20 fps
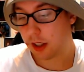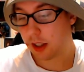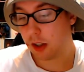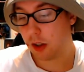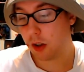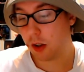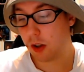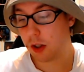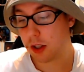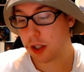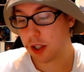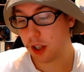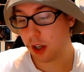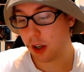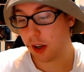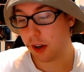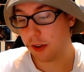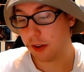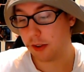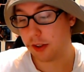
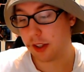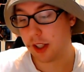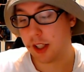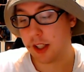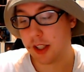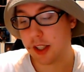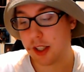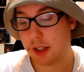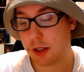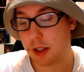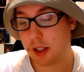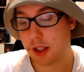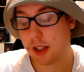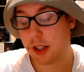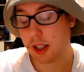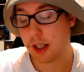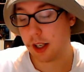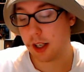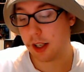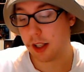Also, there's
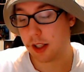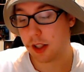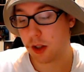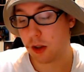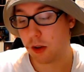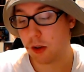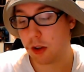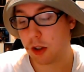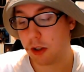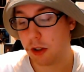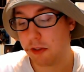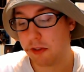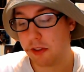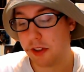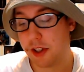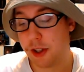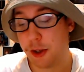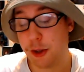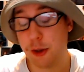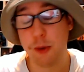talk of a
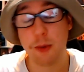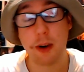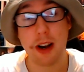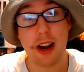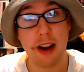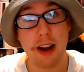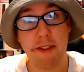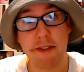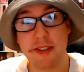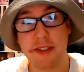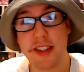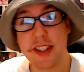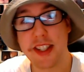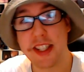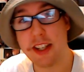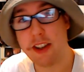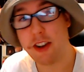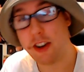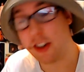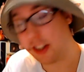new
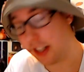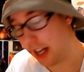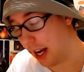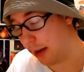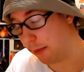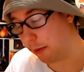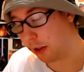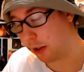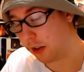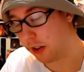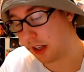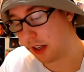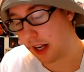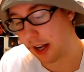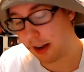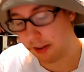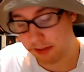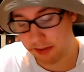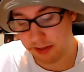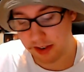F-Zero game called
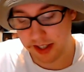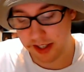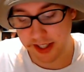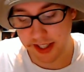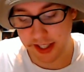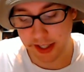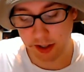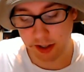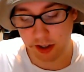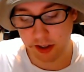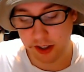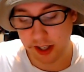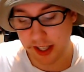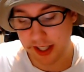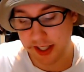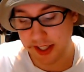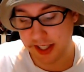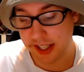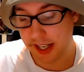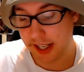F-Zero
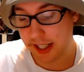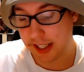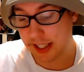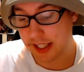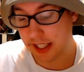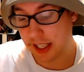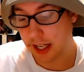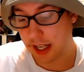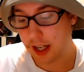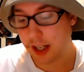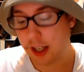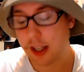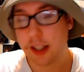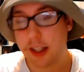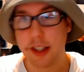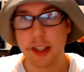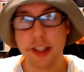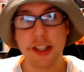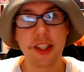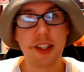SX.
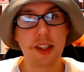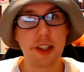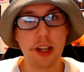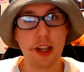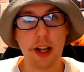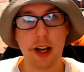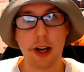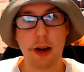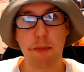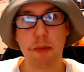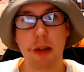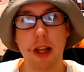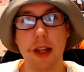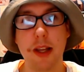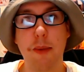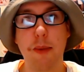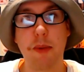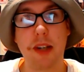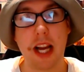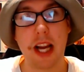This is
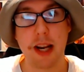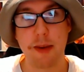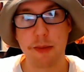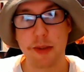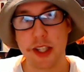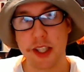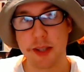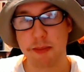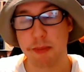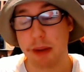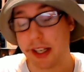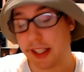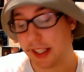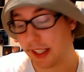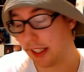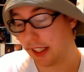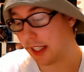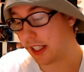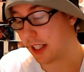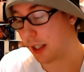Platinum Games is
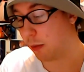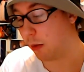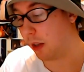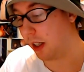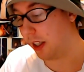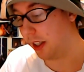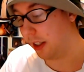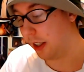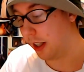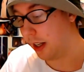making this one.